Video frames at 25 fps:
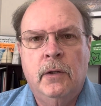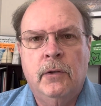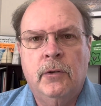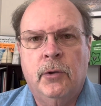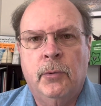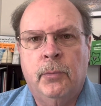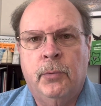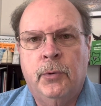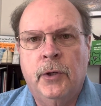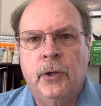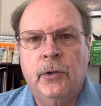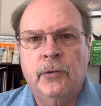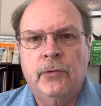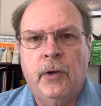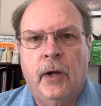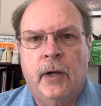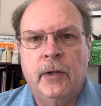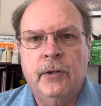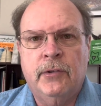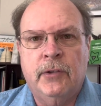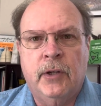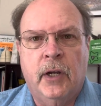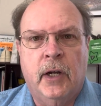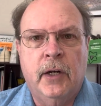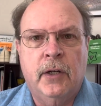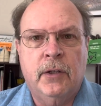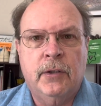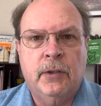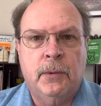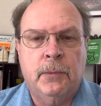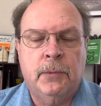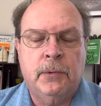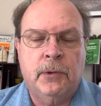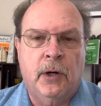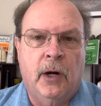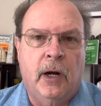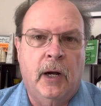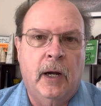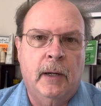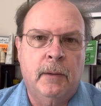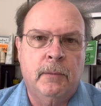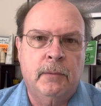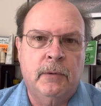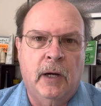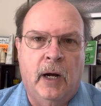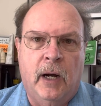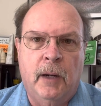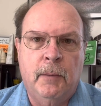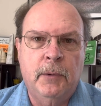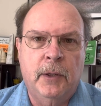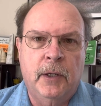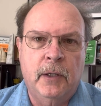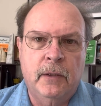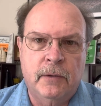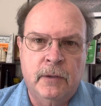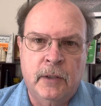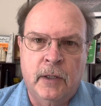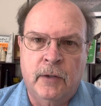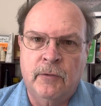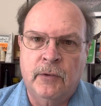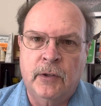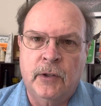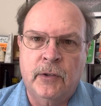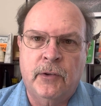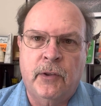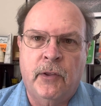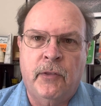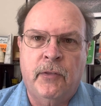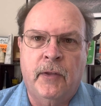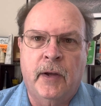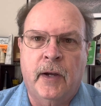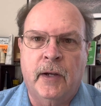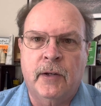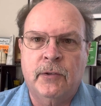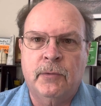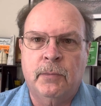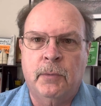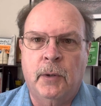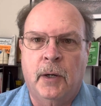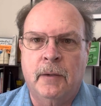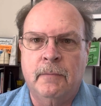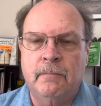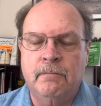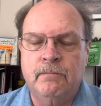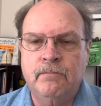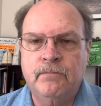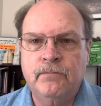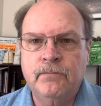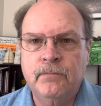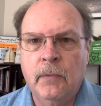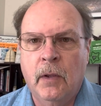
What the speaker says: So please like, share, subscribe, comment, and even hit the thanks button.